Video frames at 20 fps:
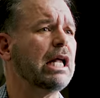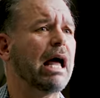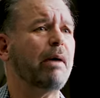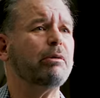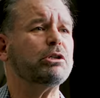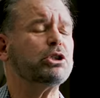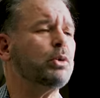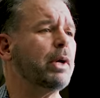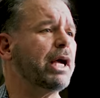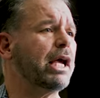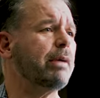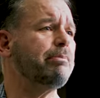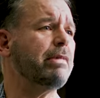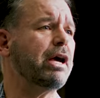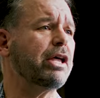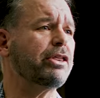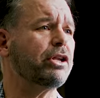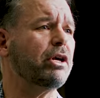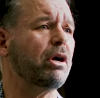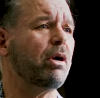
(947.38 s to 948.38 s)
I was drinking
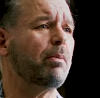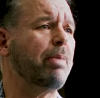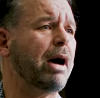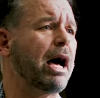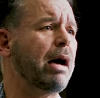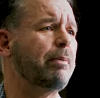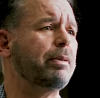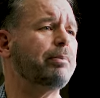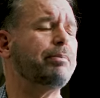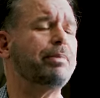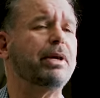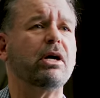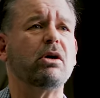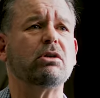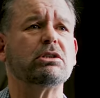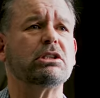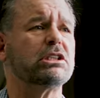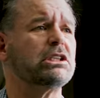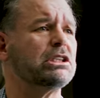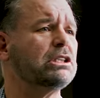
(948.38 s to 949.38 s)
methadone, popping
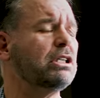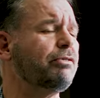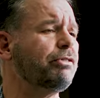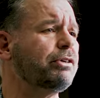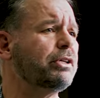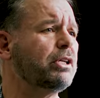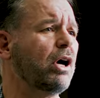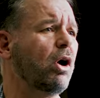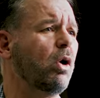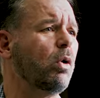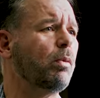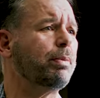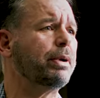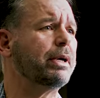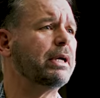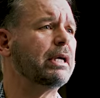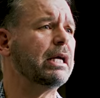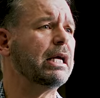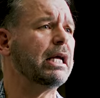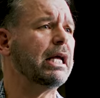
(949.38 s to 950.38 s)
pills, and sniffing dope.
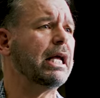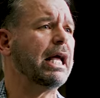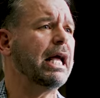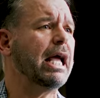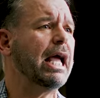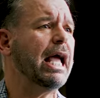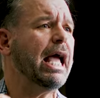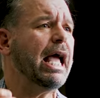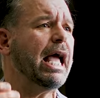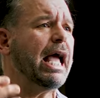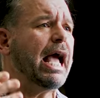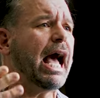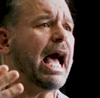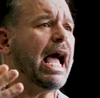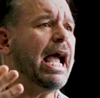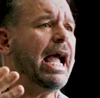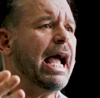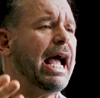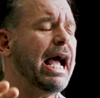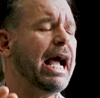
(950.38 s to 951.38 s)

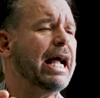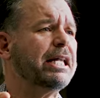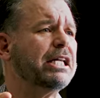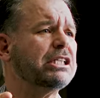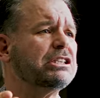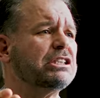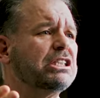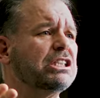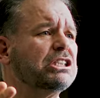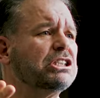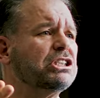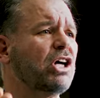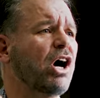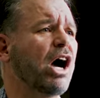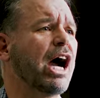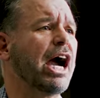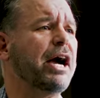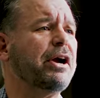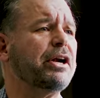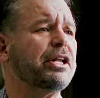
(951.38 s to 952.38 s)
I had this
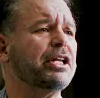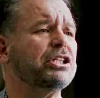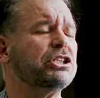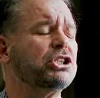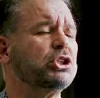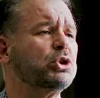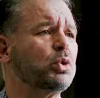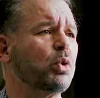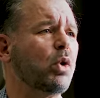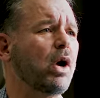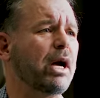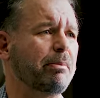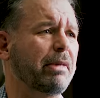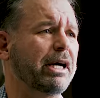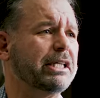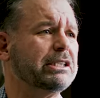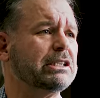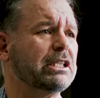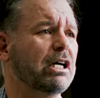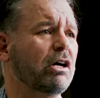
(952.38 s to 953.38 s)
desire to destroy
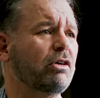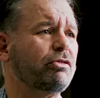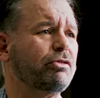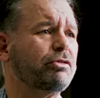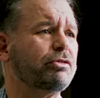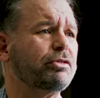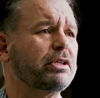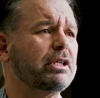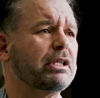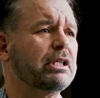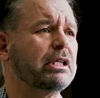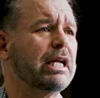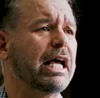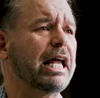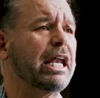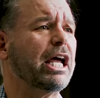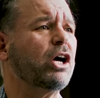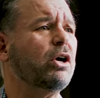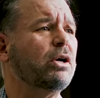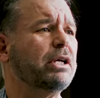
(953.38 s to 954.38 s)
myself,
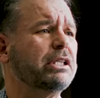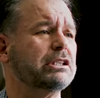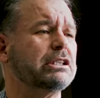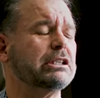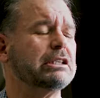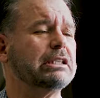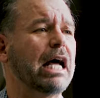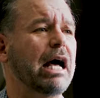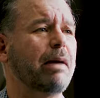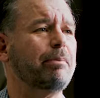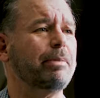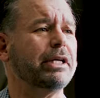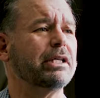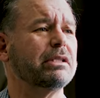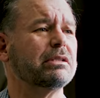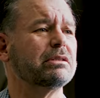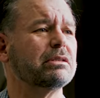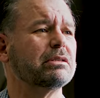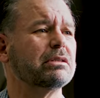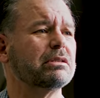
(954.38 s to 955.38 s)
and I couldn't stop it.
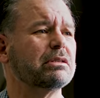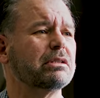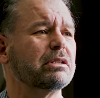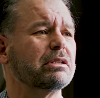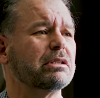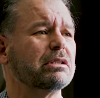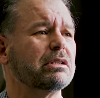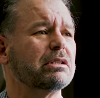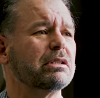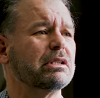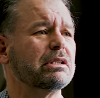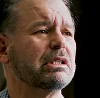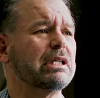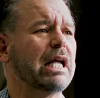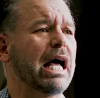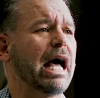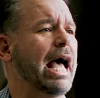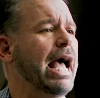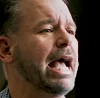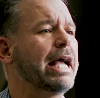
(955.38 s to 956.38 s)

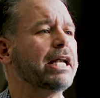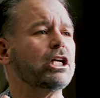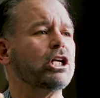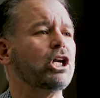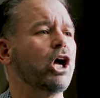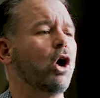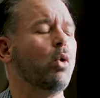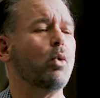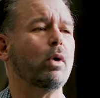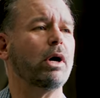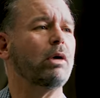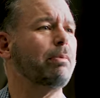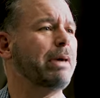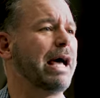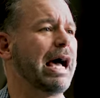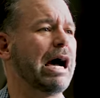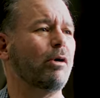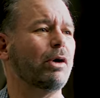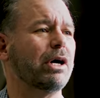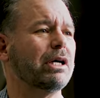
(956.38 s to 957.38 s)
I had no
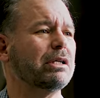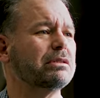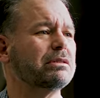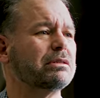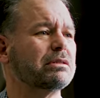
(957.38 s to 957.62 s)
willpower.